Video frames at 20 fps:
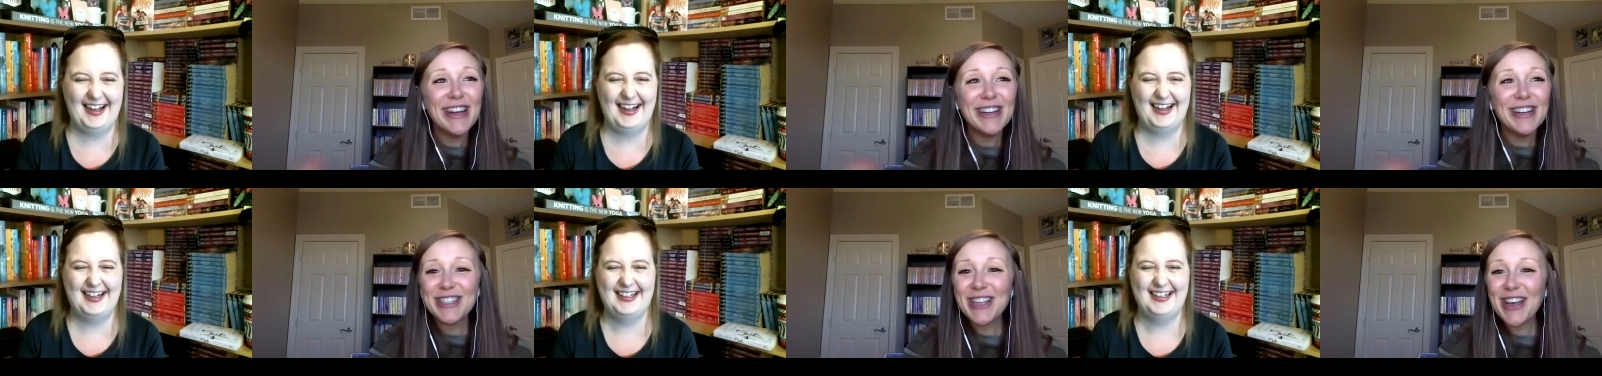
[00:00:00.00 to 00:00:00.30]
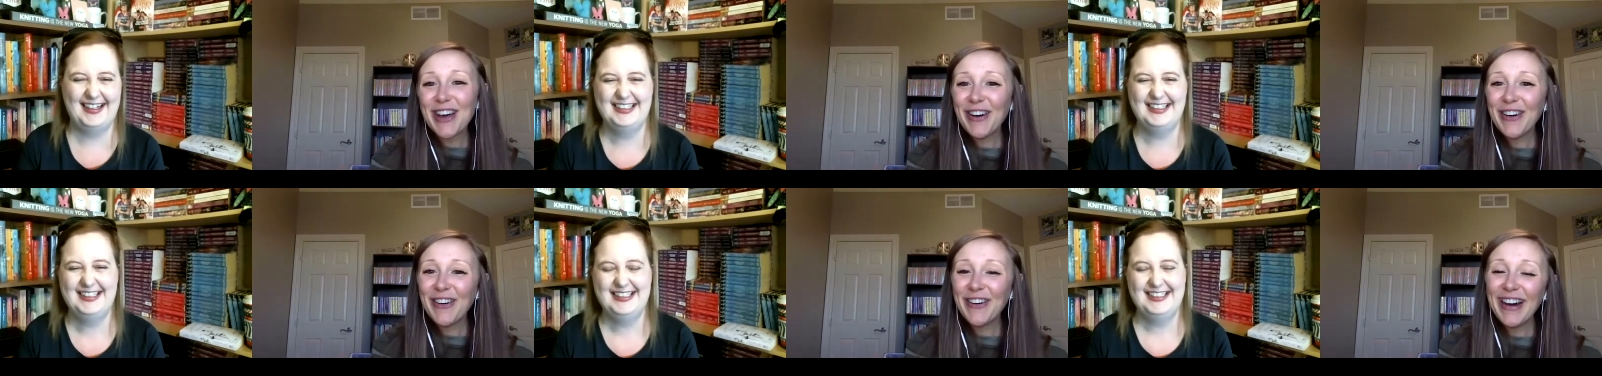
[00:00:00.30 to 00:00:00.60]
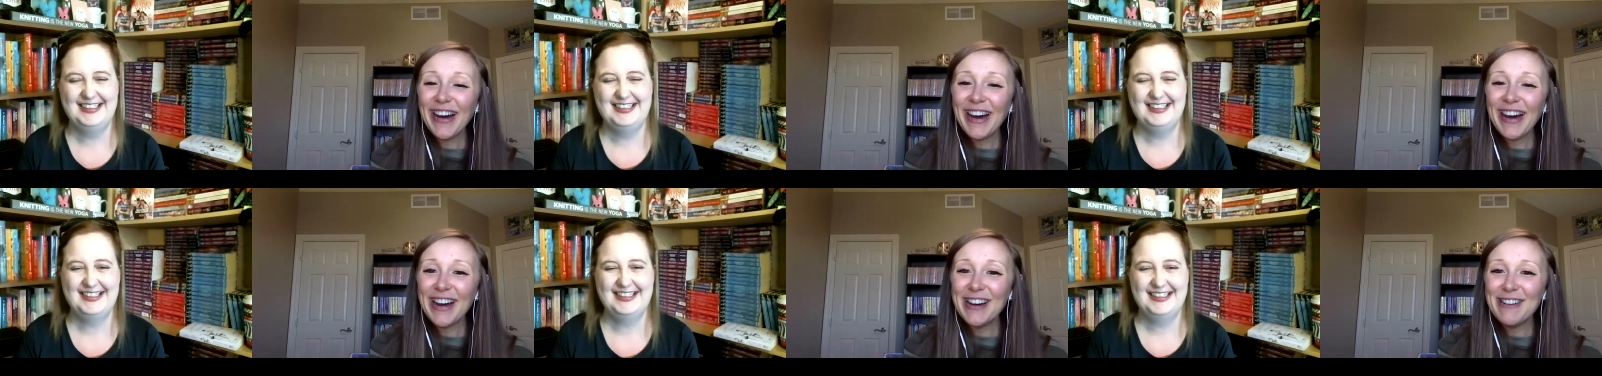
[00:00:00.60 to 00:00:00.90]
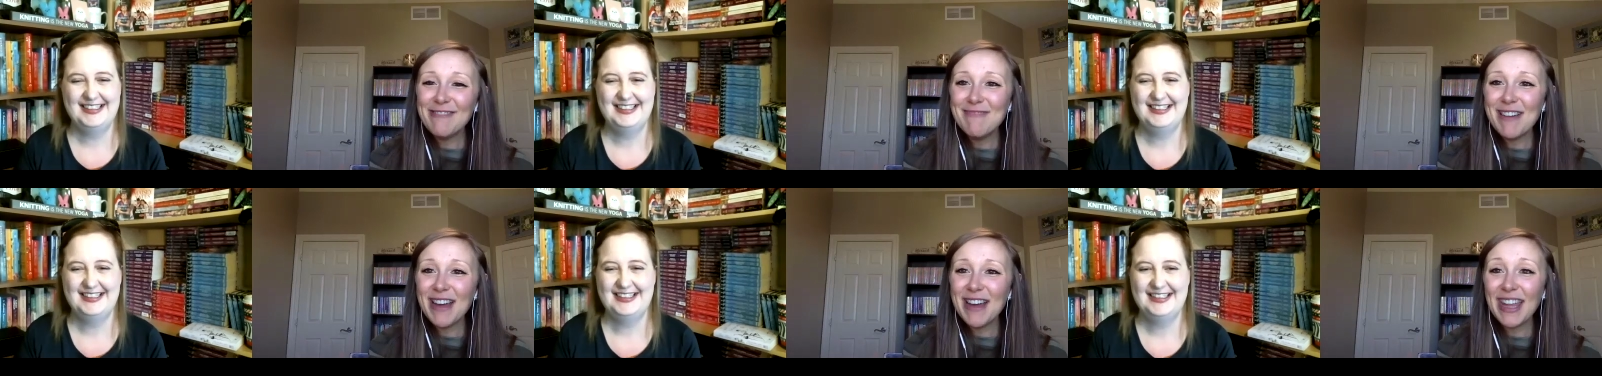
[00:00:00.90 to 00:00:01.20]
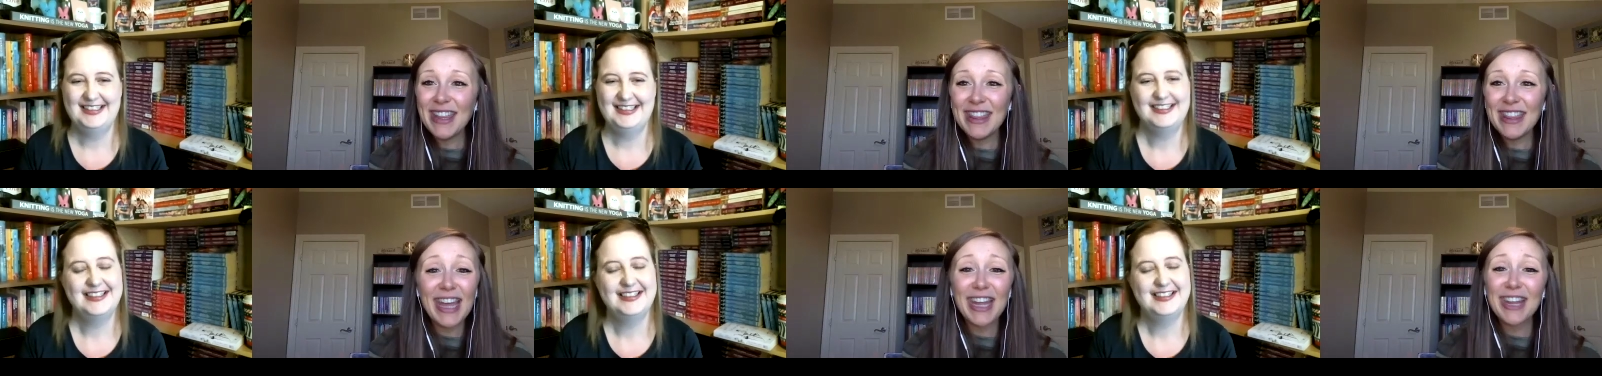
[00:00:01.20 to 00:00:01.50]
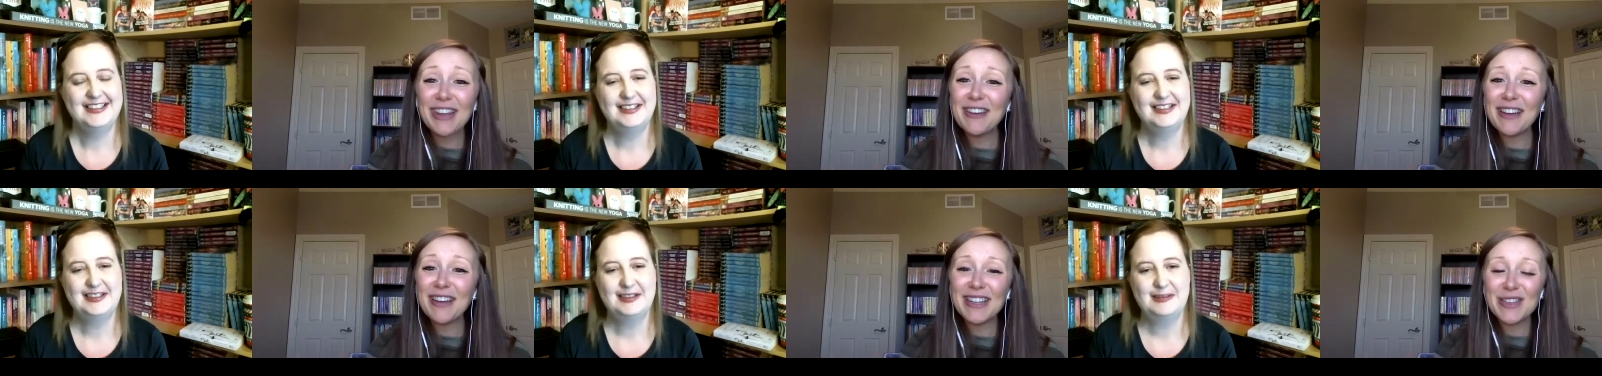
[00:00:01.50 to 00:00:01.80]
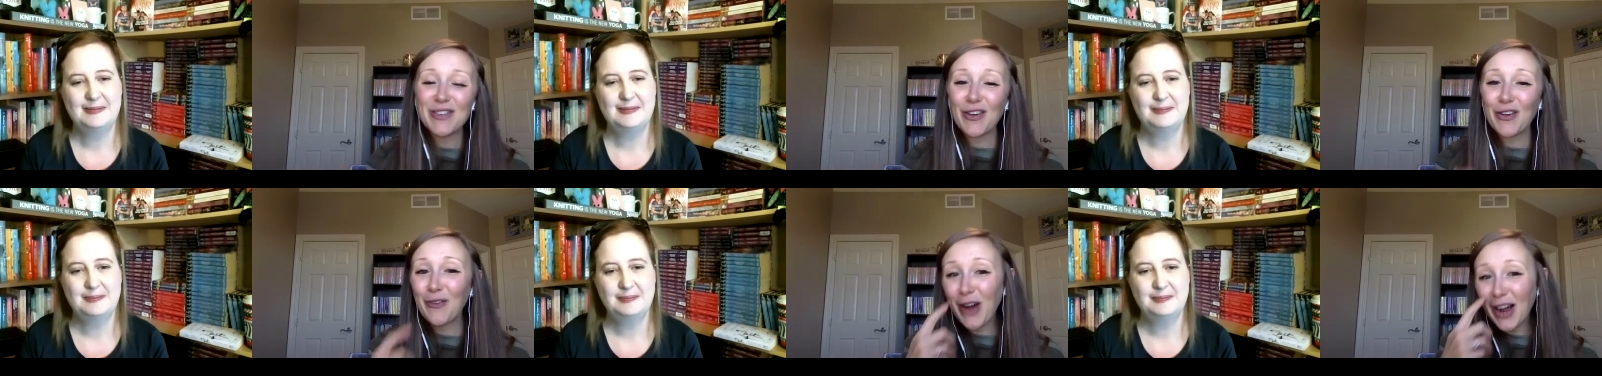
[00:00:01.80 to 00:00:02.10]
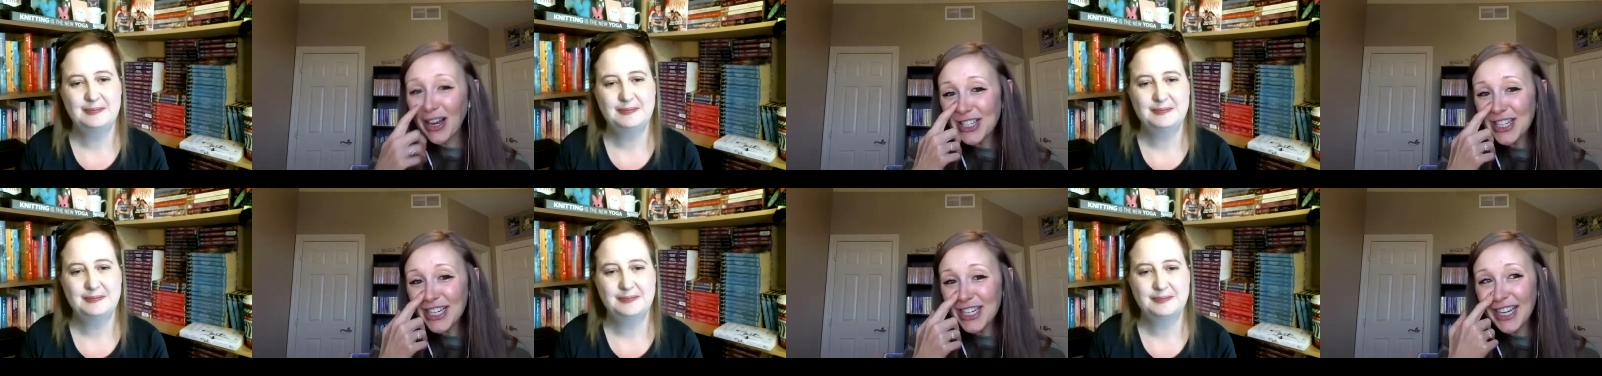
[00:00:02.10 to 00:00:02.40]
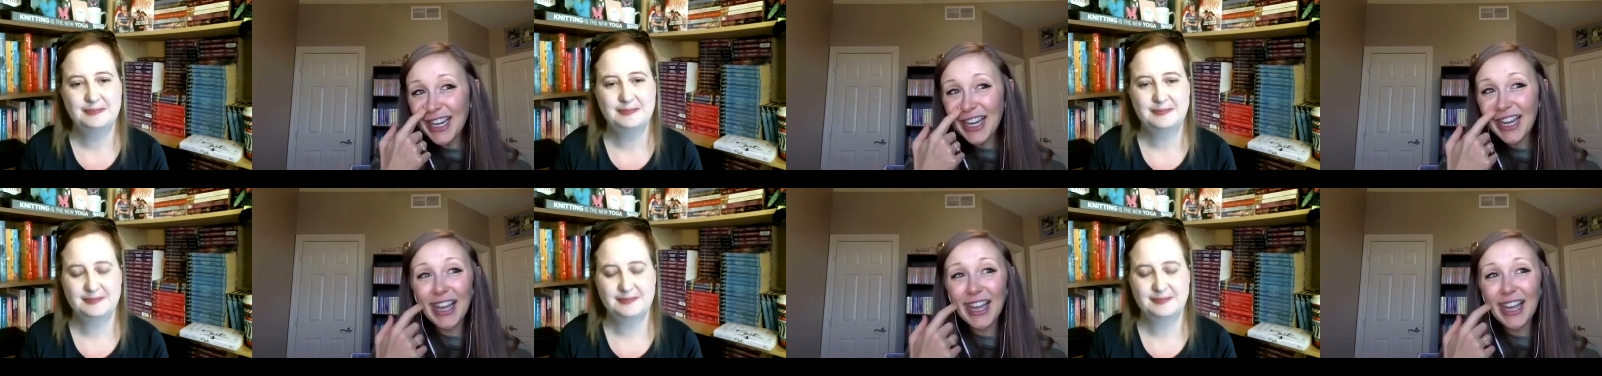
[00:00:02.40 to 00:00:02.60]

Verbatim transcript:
Speaker 1: so, um, and thank you guys for watching.